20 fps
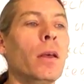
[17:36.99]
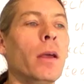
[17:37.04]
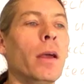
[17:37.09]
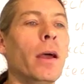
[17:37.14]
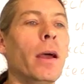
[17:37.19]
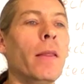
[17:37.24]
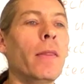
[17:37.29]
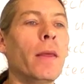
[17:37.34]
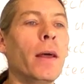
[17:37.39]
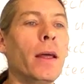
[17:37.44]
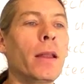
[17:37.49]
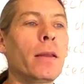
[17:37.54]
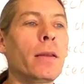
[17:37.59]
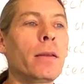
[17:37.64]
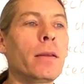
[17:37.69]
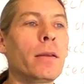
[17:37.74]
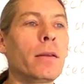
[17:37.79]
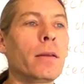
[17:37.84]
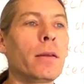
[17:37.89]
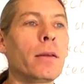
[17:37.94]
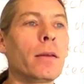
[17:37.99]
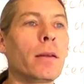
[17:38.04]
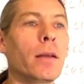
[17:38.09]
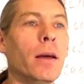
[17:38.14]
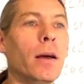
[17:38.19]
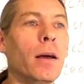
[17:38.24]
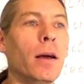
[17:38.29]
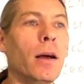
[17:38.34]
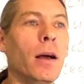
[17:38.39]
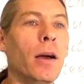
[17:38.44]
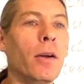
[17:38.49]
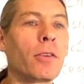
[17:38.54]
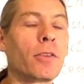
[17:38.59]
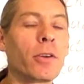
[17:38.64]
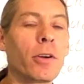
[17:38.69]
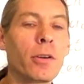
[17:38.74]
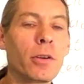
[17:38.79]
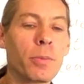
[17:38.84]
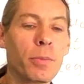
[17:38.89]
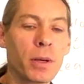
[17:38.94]
And then I was
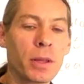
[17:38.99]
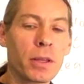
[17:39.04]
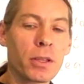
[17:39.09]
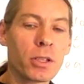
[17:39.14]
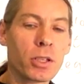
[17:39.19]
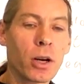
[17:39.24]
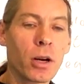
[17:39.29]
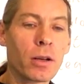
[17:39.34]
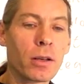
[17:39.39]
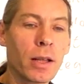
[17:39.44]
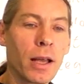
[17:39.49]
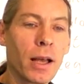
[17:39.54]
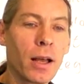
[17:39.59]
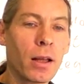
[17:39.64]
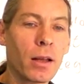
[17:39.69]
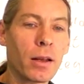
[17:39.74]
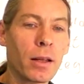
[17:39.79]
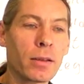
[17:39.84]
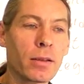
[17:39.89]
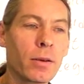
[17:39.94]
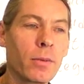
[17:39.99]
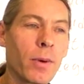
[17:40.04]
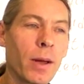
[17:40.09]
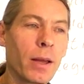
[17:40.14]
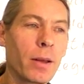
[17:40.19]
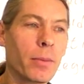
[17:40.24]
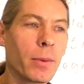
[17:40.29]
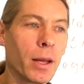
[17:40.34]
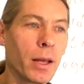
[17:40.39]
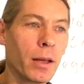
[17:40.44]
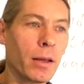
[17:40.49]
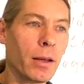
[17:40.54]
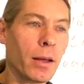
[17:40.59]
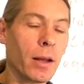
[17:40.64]
starting to put the chart down, and I said, wait a minute.